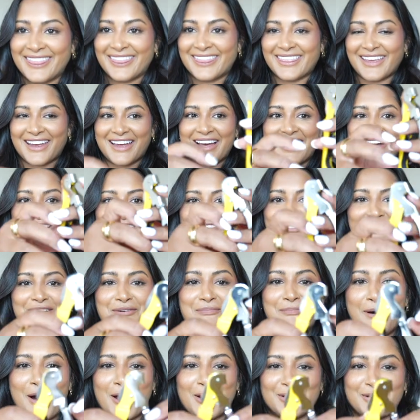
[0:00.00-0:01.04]
They have a
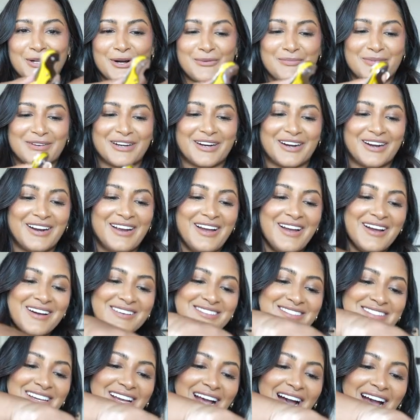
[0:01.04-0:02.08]
bottle opener. I
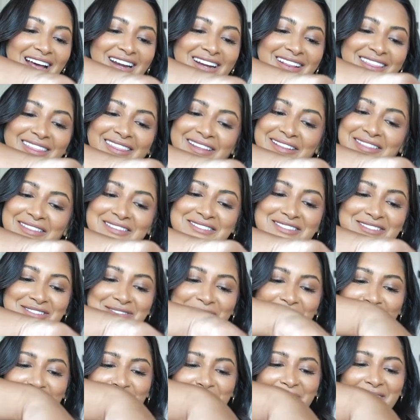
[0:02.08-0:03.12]
was like, I didn't think this
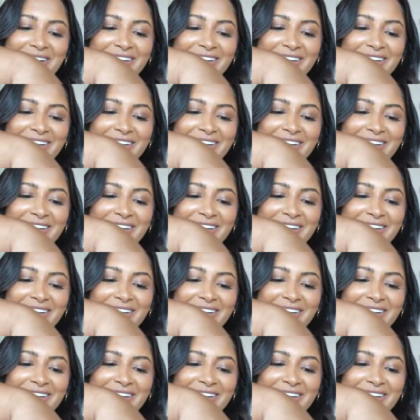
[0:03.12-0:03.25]
through.